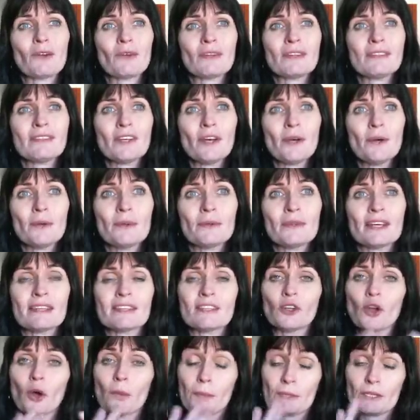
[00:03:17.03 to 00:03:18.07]
also there's
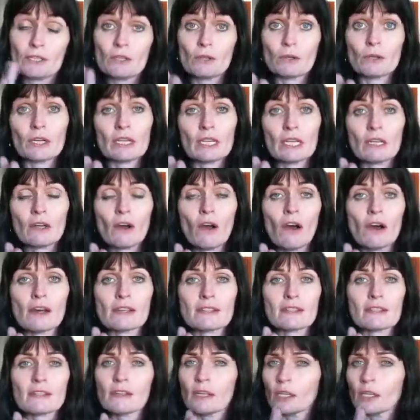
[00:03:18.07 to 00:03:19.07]
an opportunity cost.